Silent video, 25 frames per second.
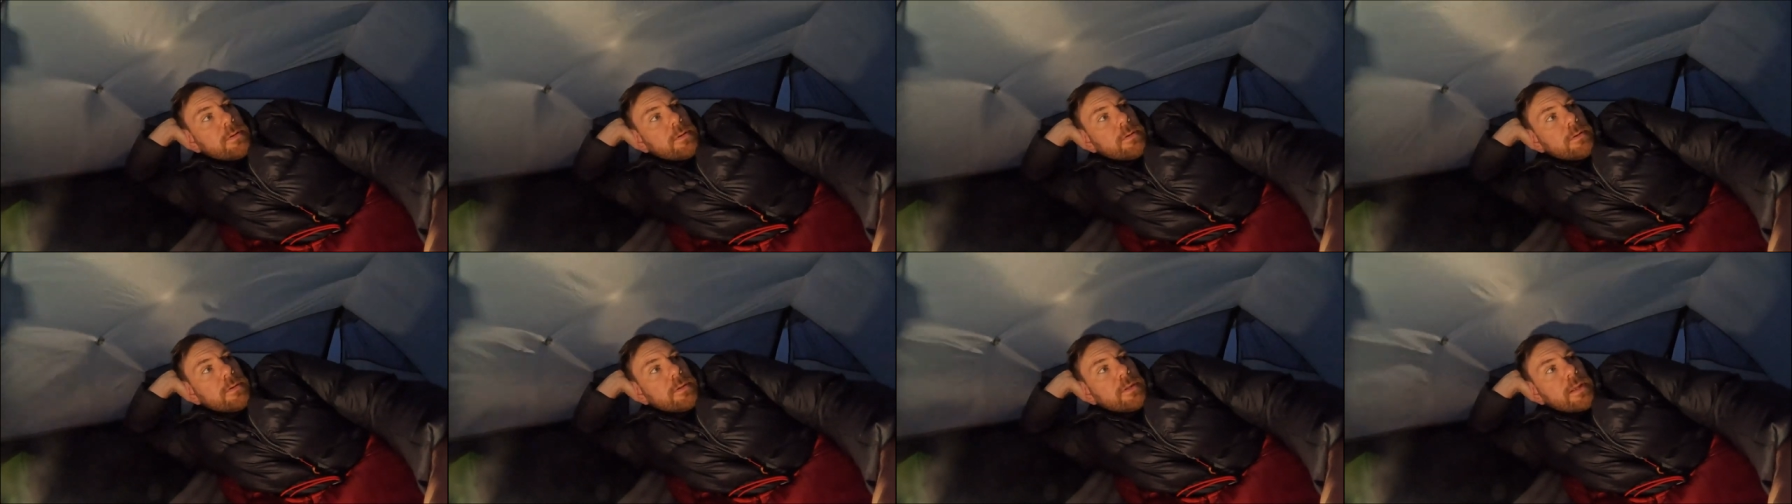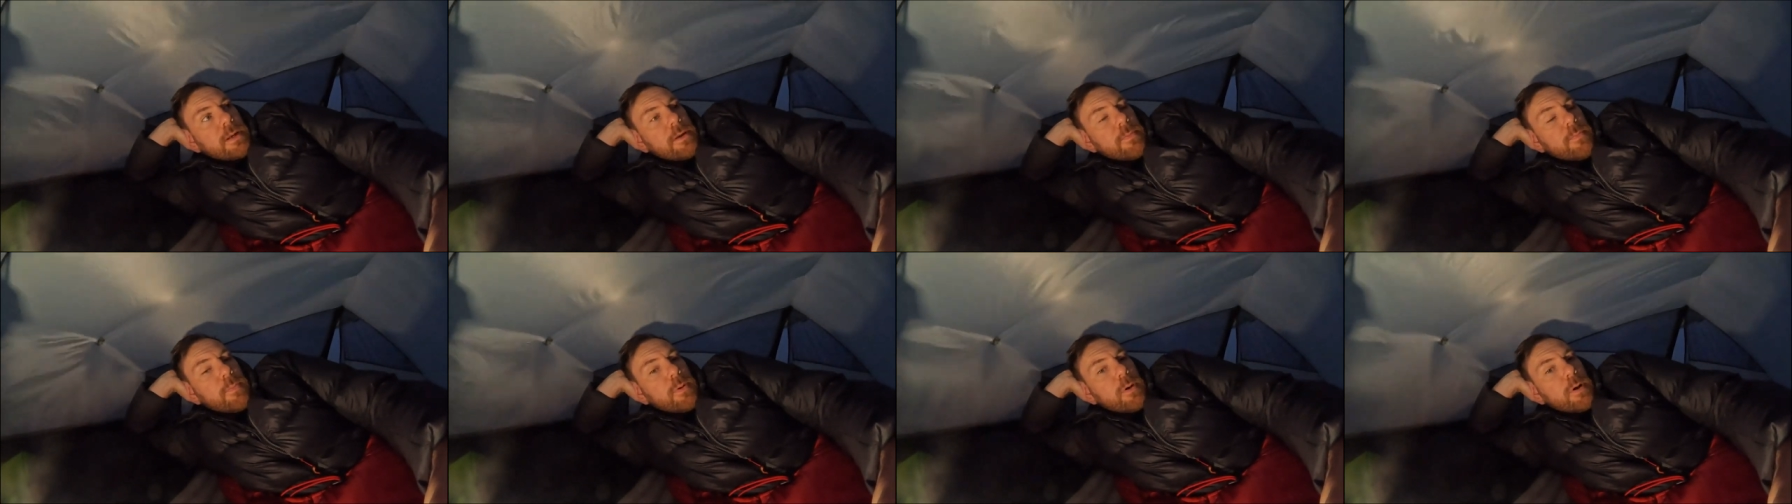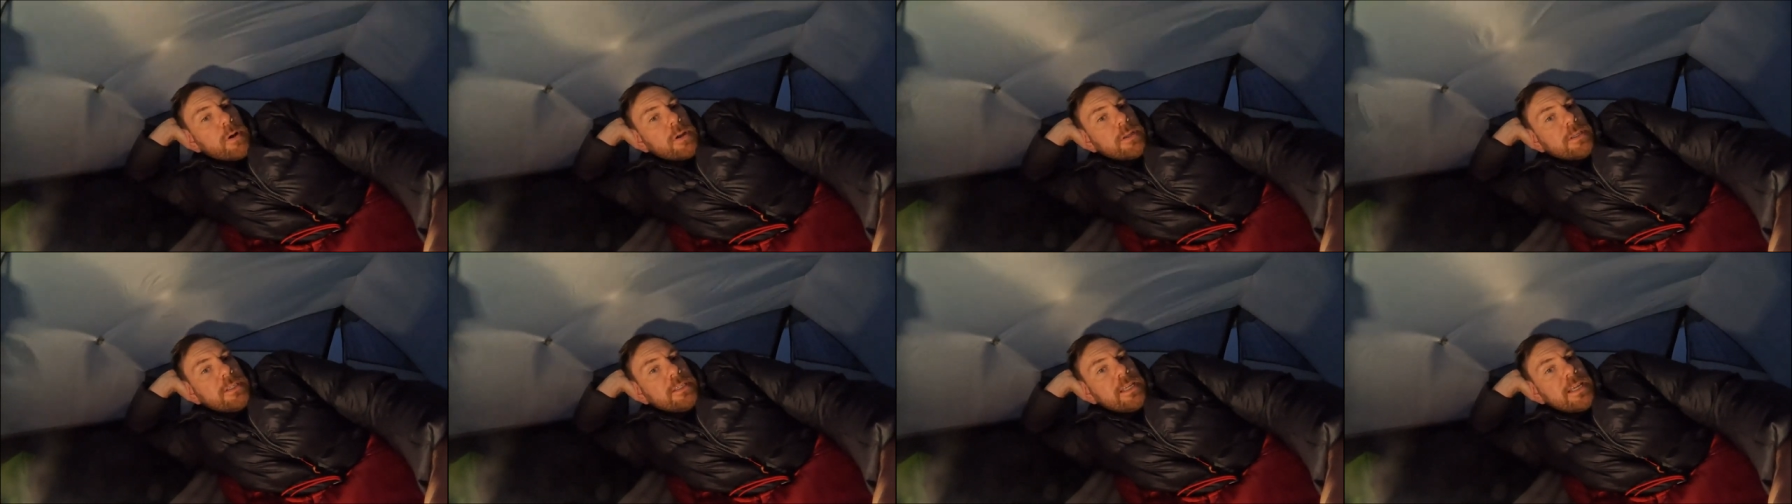Let's get a
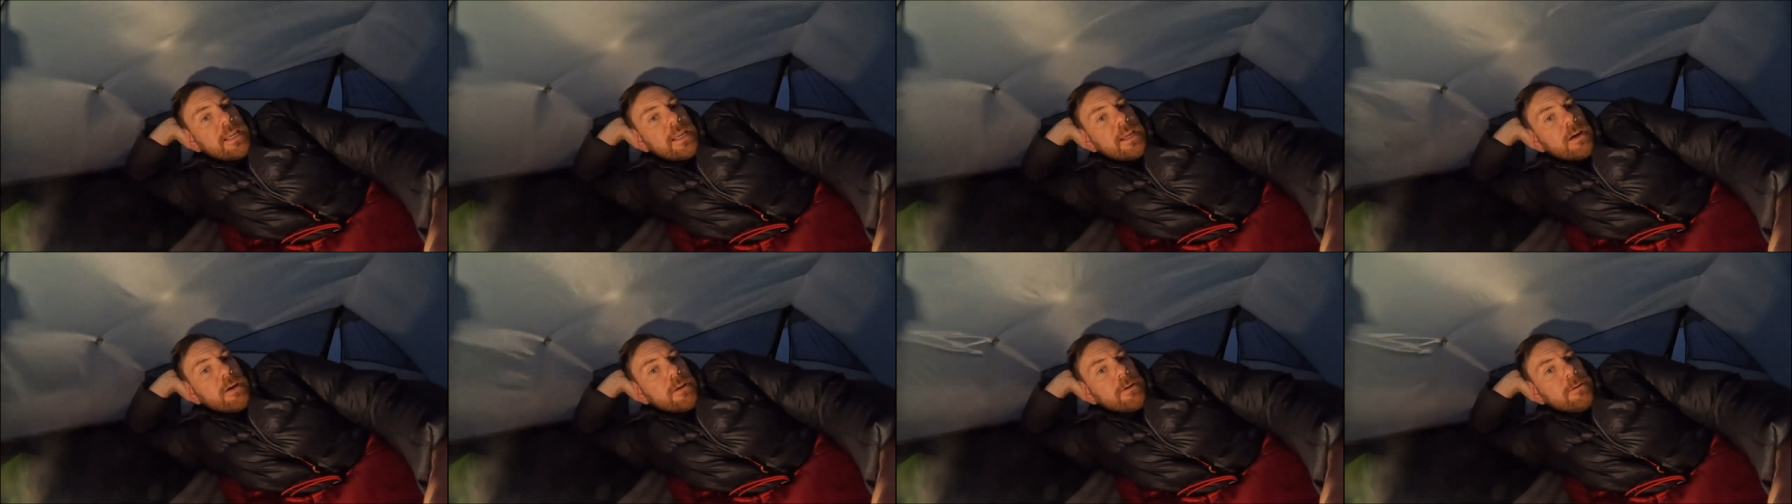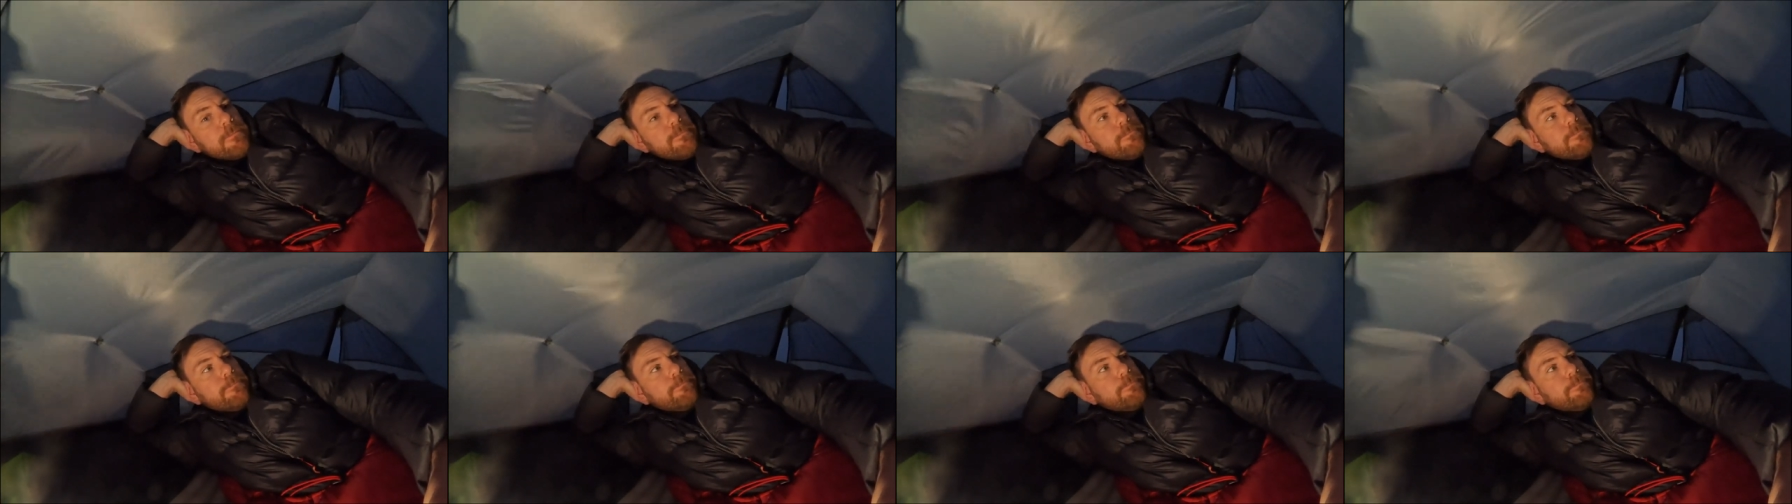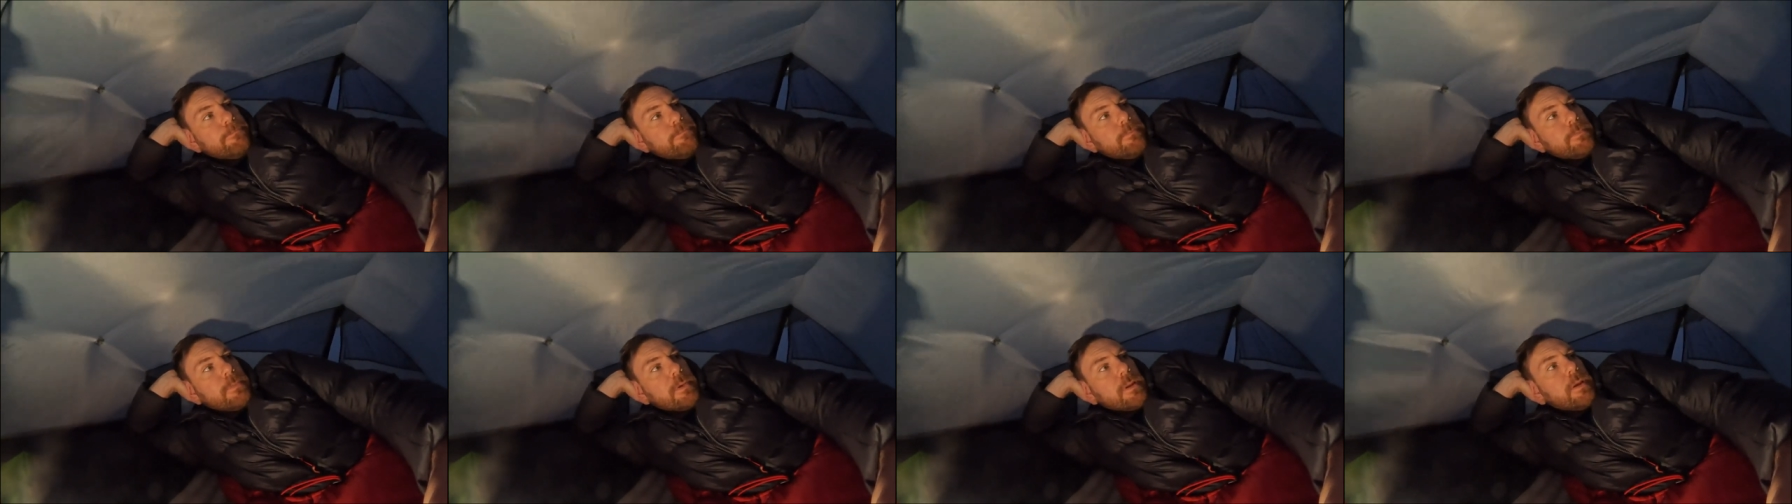pot of tea on,
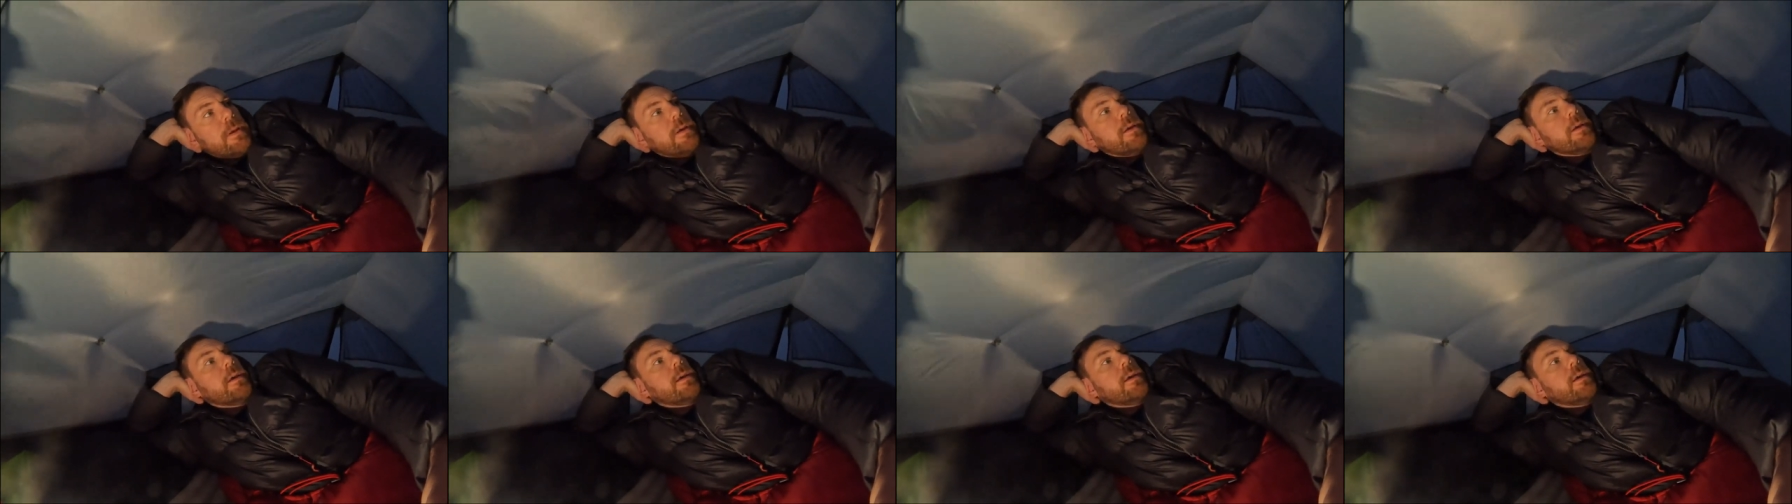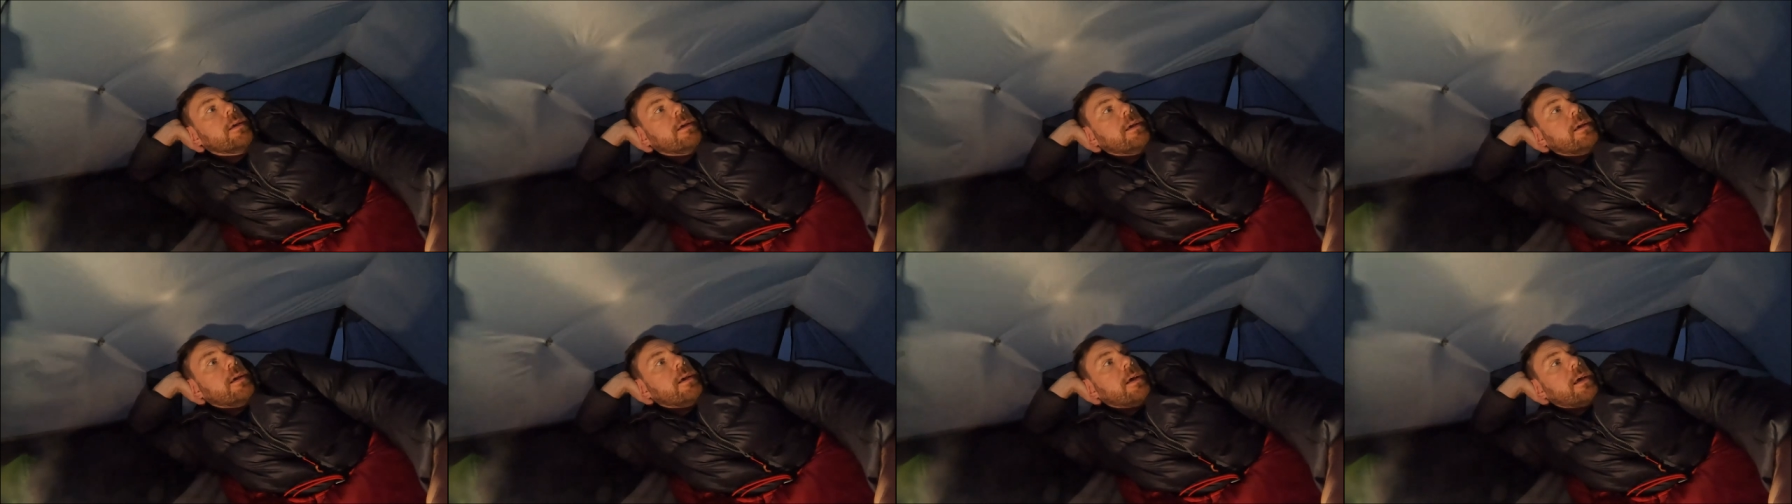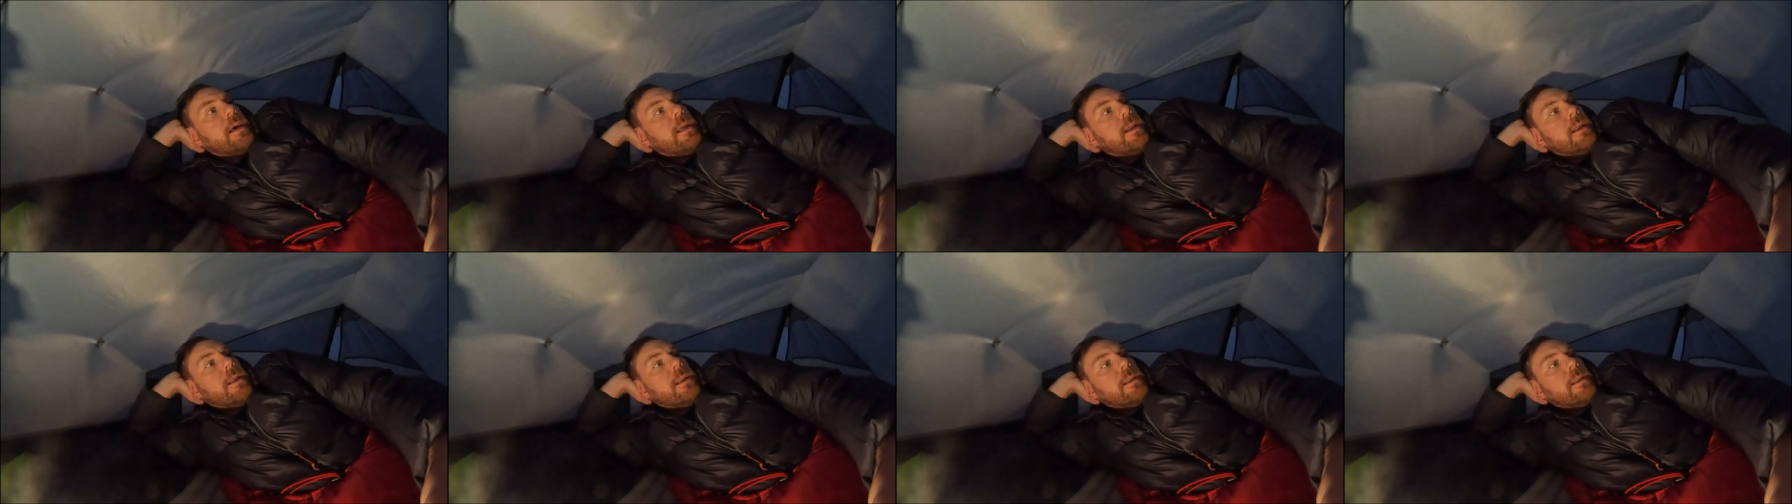and